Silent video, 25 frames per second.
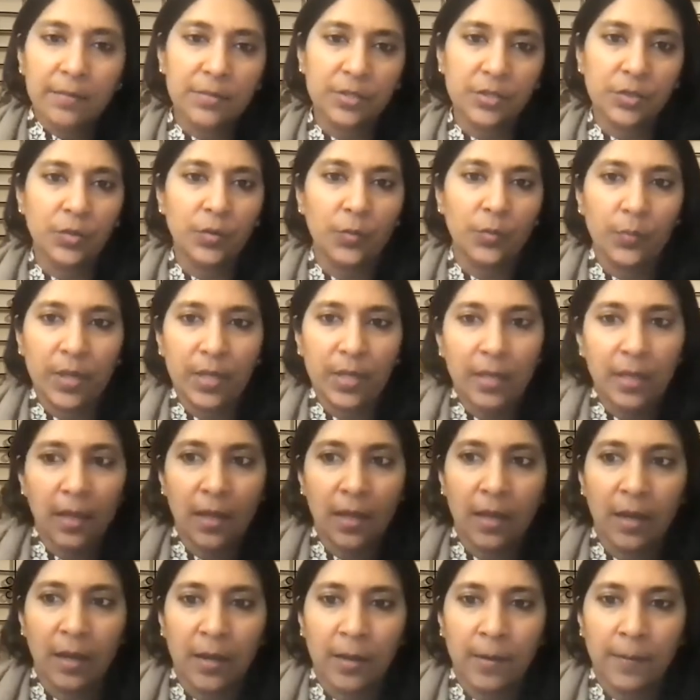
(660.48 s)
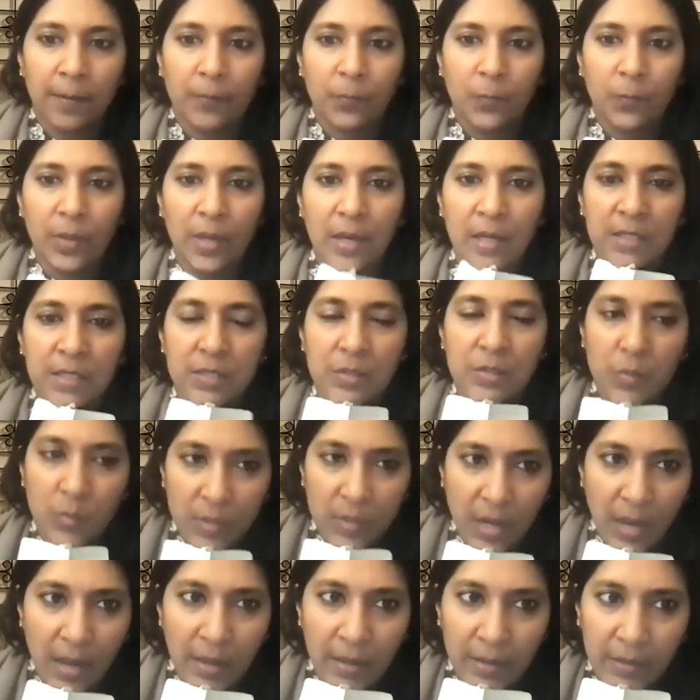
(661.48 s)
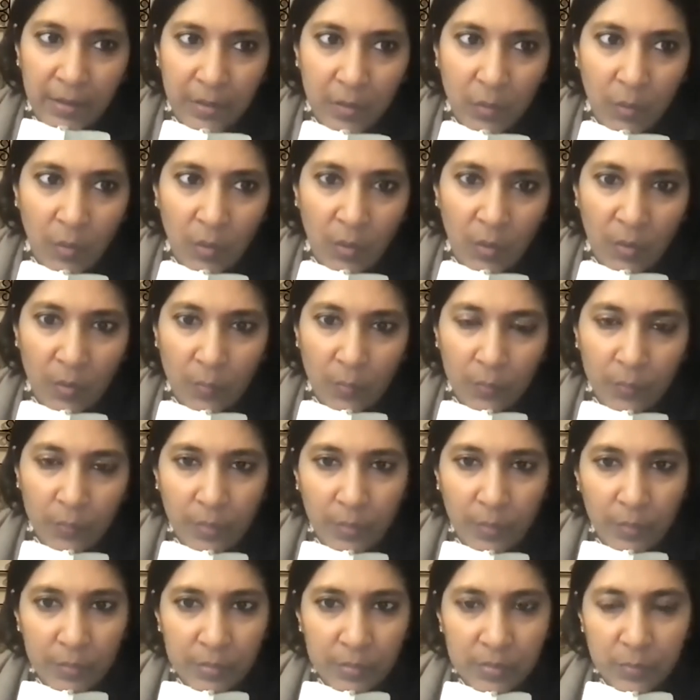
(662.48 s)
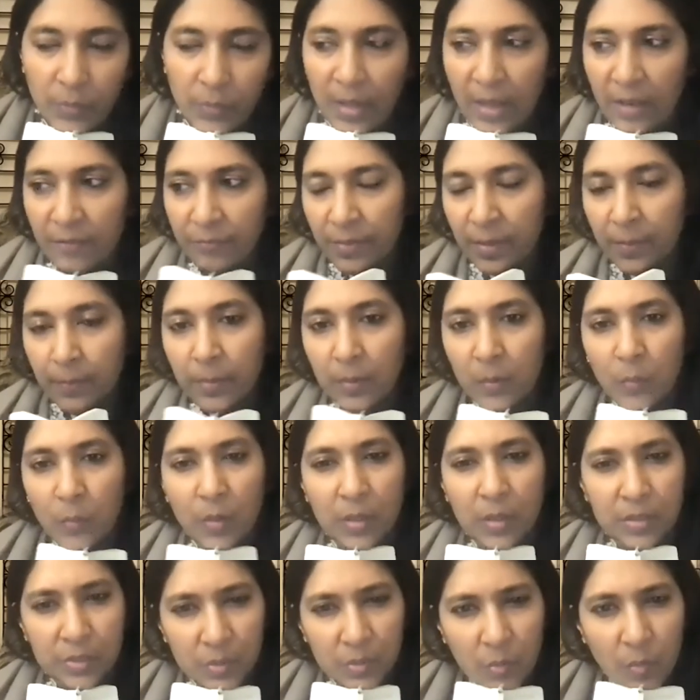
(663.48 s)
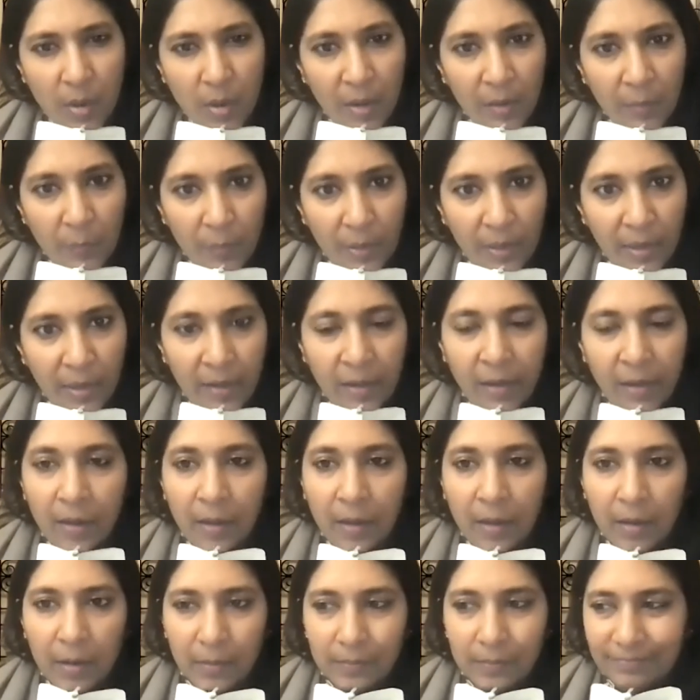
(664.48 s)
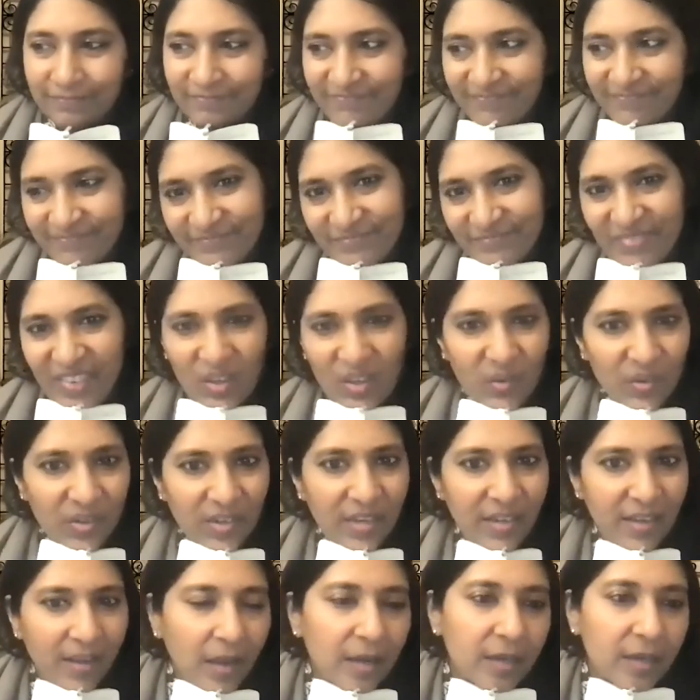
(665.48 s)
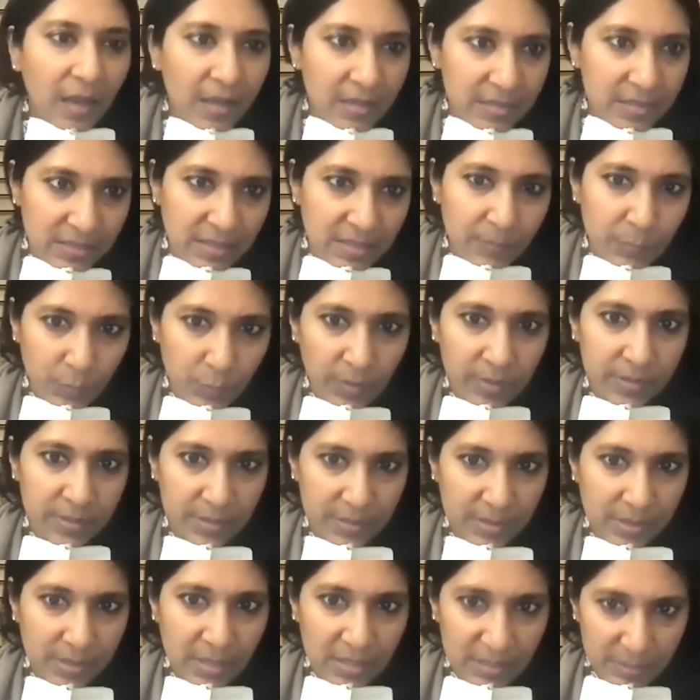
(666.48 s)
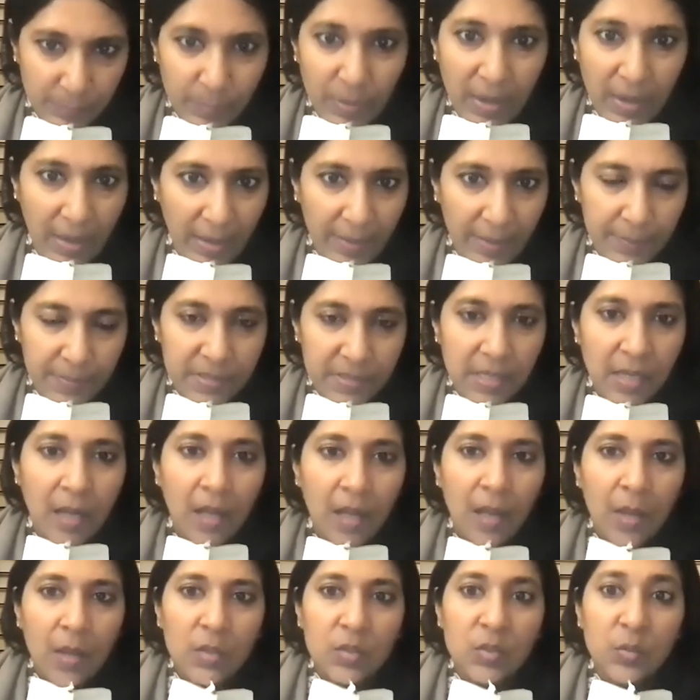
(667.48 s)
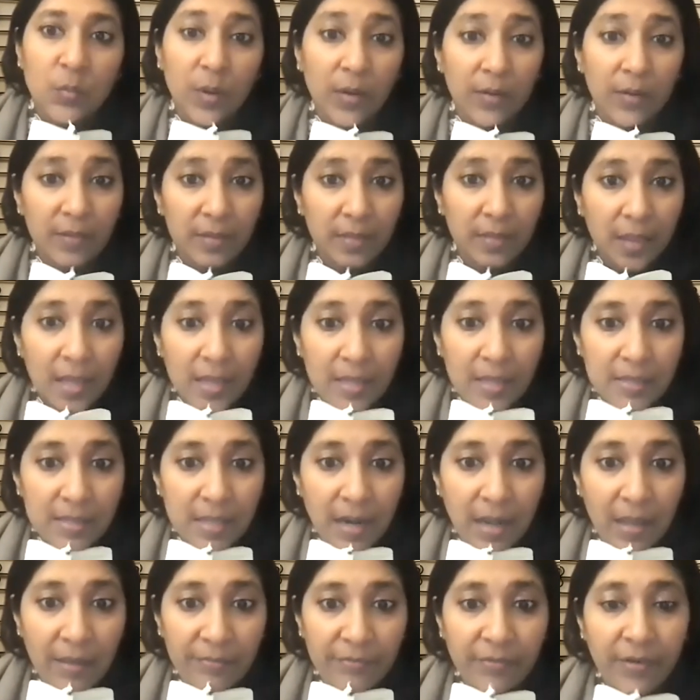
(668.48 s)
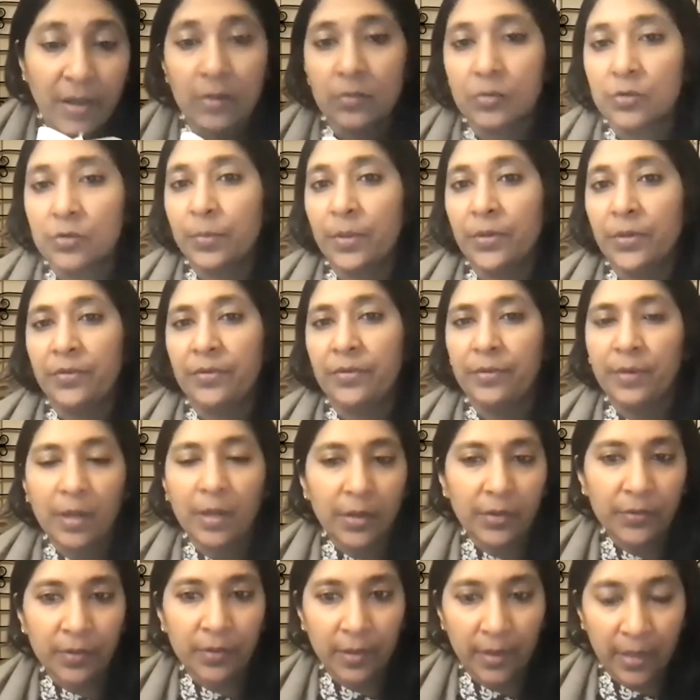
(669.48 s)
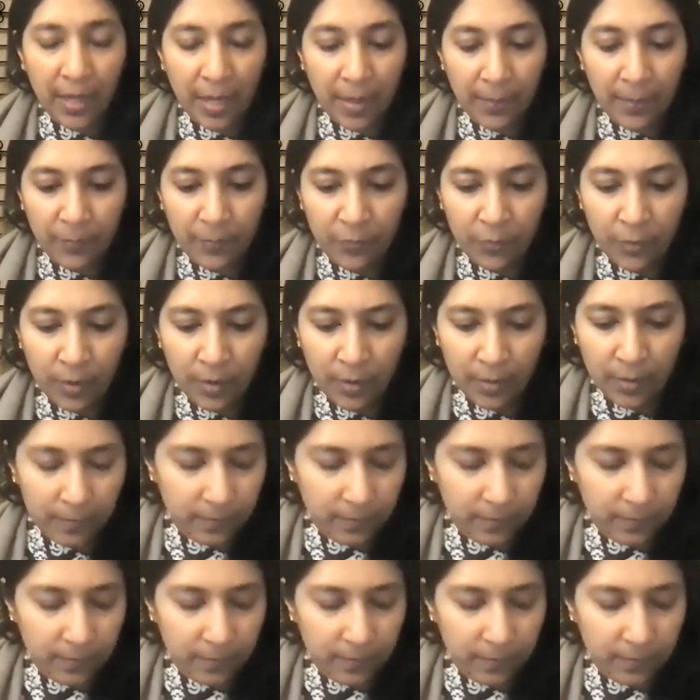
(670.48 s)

we are so tired, or we have people who are so unwell that you really can't ask them to exercise, perhaps. So one of the things that I found to be really, really helpful,